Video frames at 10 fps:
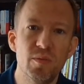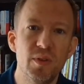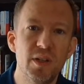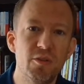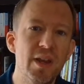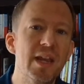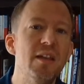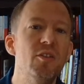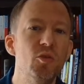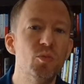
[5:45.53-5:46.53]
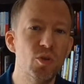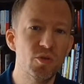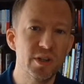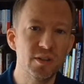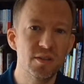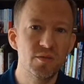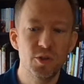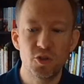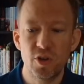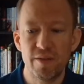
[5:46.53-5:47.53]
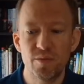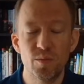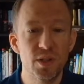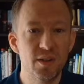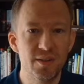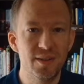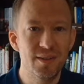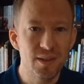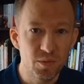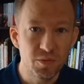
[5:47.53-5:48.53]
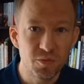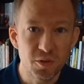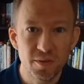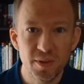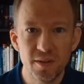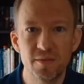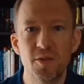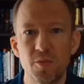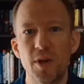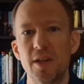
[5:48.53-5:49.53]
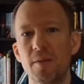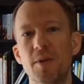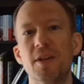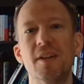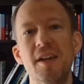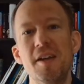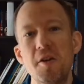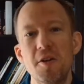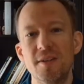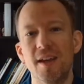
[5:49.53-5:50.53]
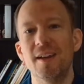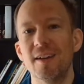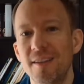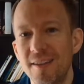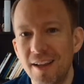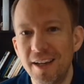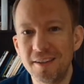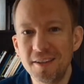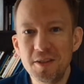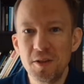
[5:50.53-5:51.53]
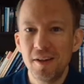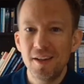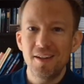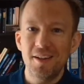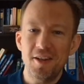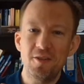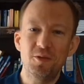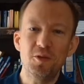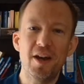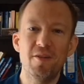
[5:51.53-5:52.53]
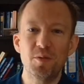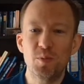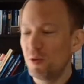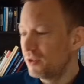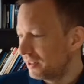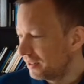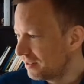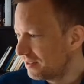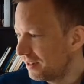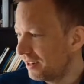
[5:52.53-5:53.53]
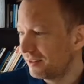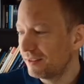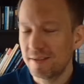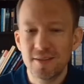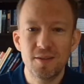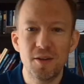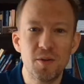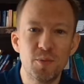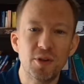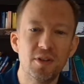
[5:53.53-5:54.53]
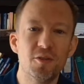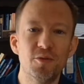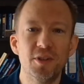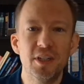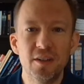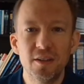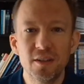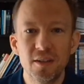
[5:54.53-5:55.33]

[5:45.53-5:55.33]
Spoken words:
create new products which haven't been existing before. Yeah. So why am I saying it like this? If you have a product, let's take this bottle over here,